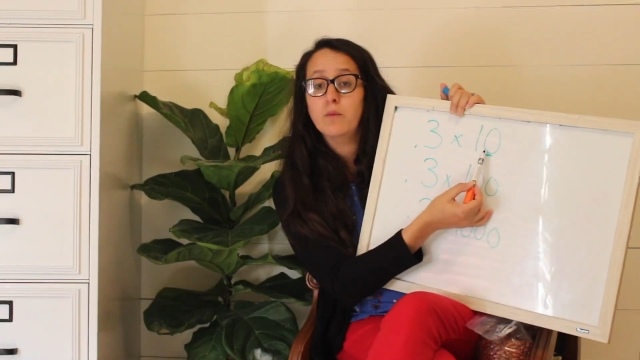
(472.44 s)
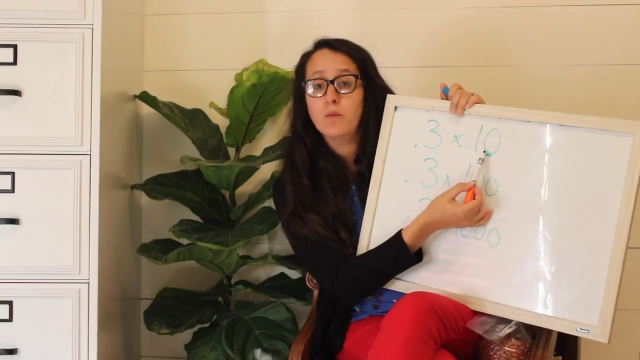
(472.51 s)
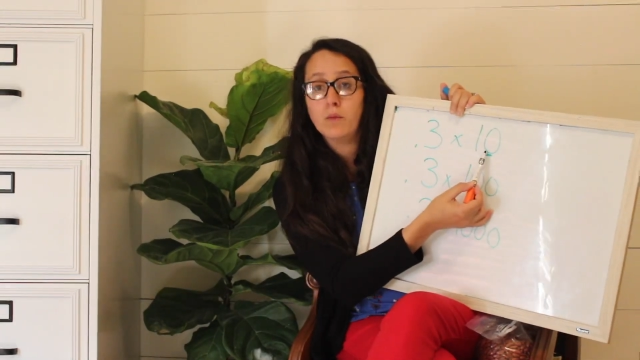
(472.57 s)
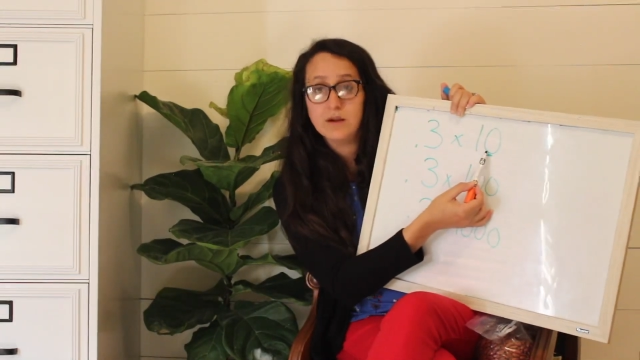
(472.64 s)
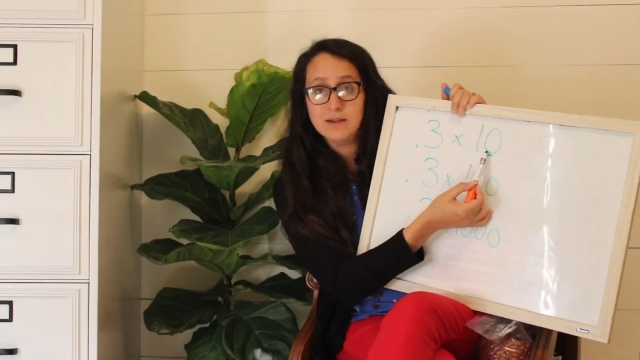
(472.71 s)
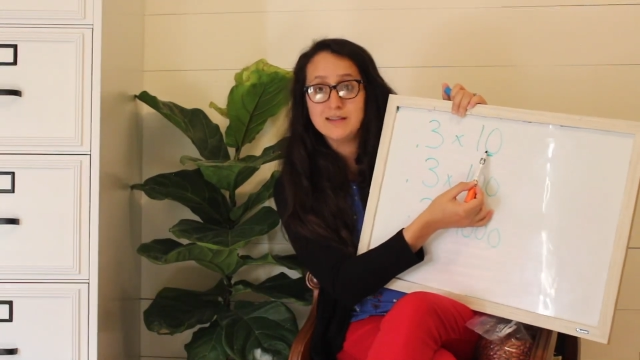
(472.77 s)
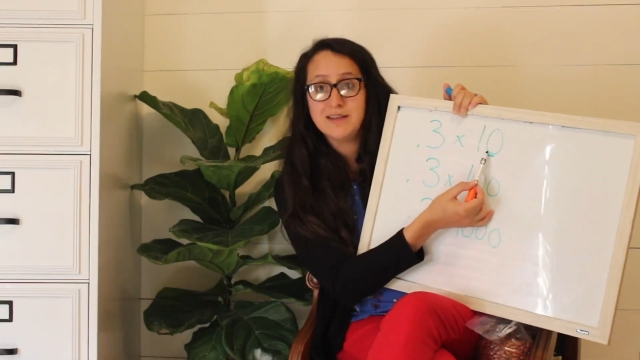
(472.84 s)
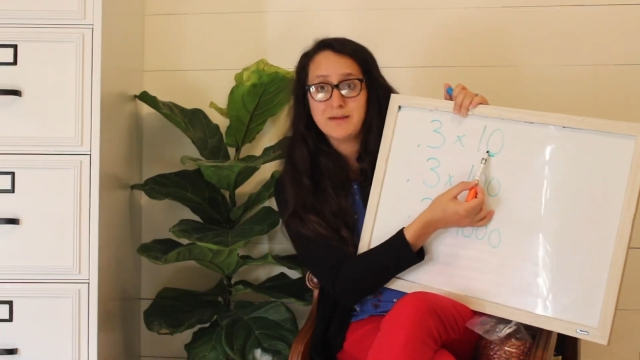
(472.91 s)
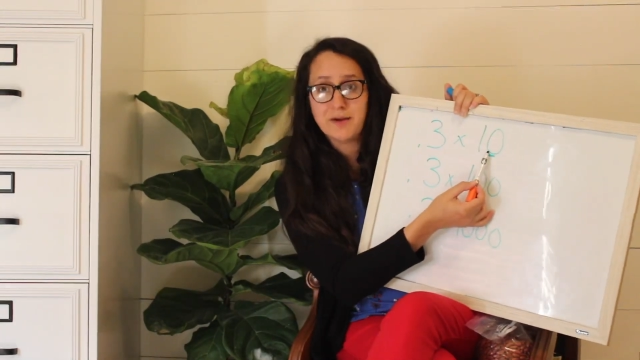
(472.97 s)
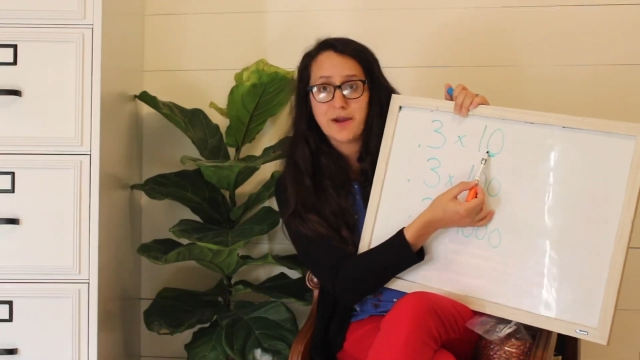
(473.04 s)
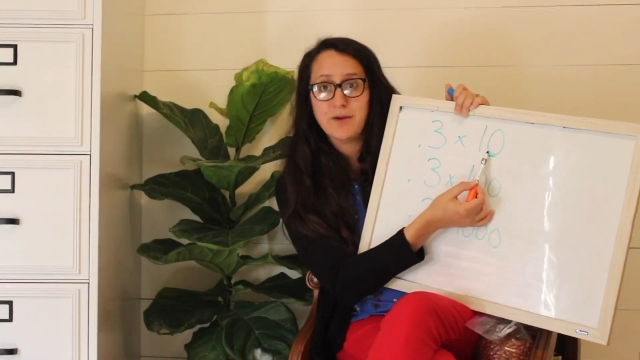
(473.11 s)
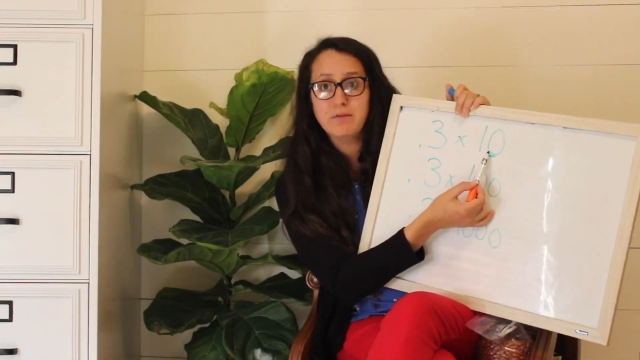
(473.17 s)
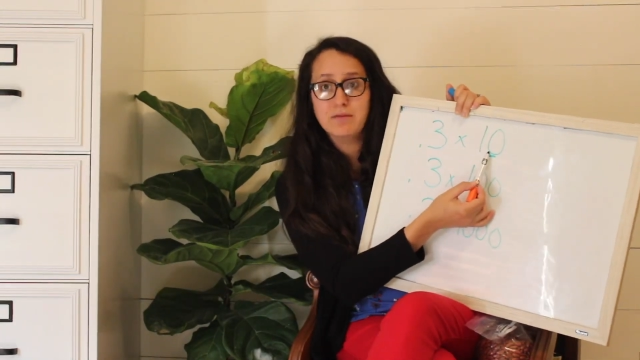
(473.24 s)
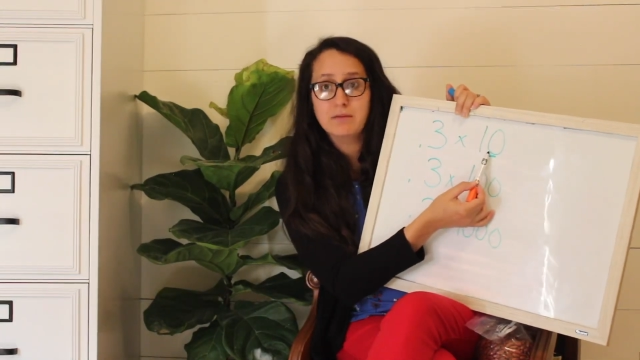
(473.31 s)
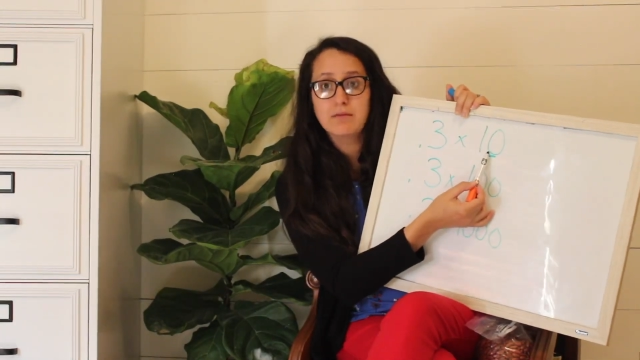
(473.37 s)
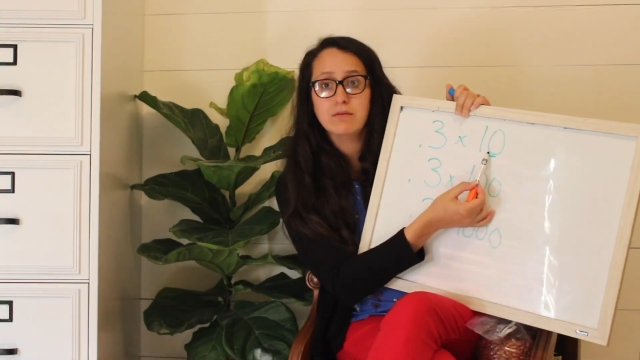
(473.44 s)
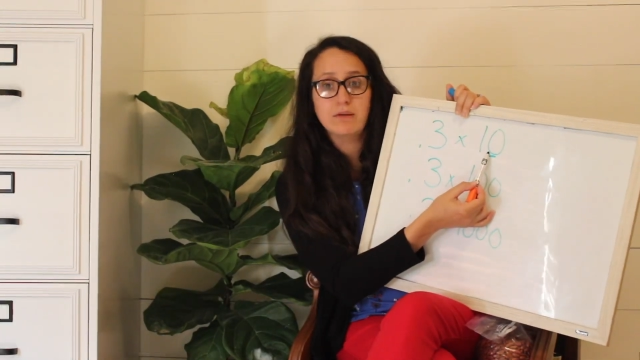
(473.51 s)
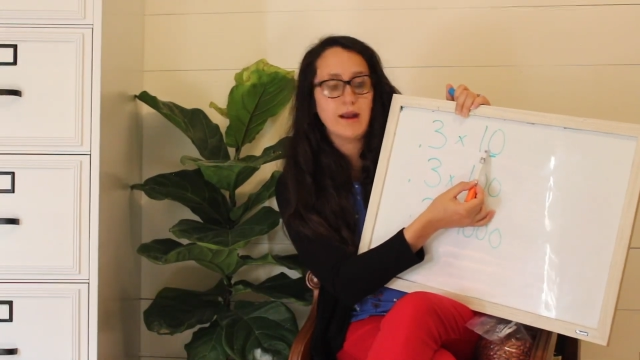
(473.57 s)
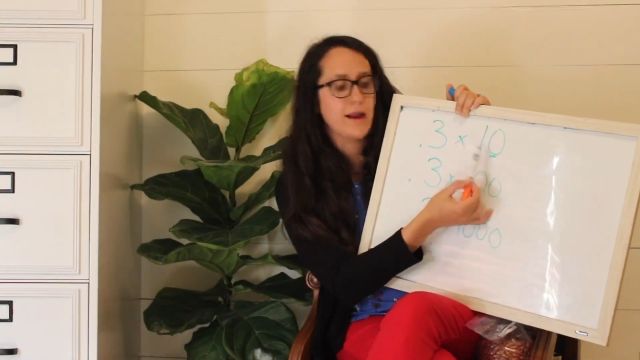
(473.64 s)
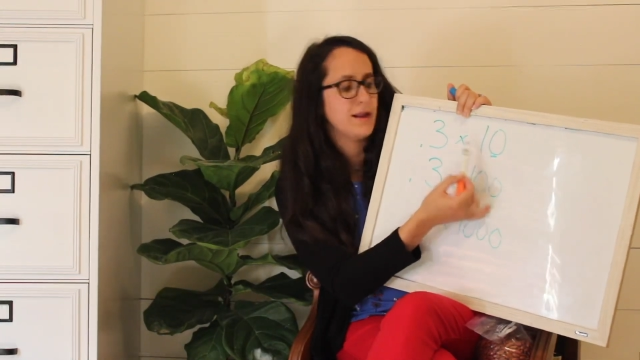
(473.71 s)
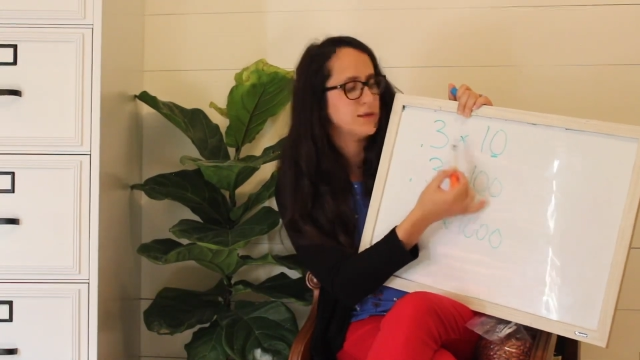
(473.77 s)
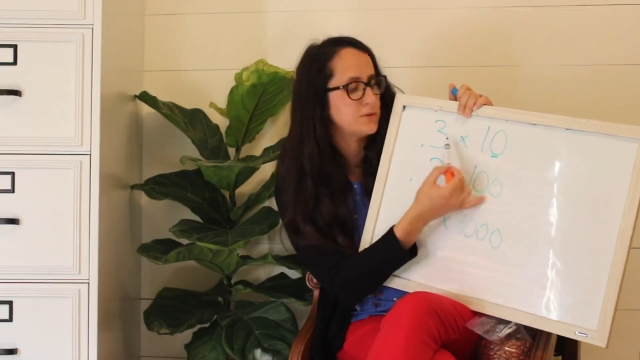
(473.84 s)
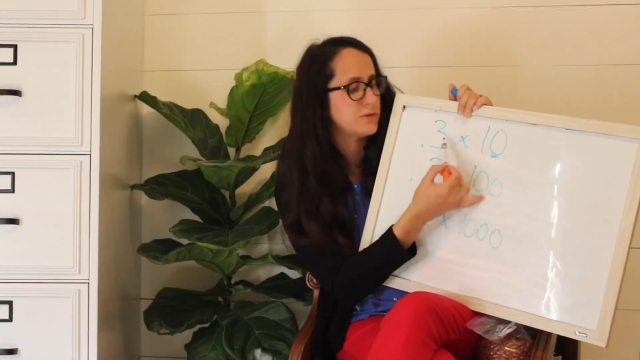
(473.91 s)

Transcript: 1 0, right?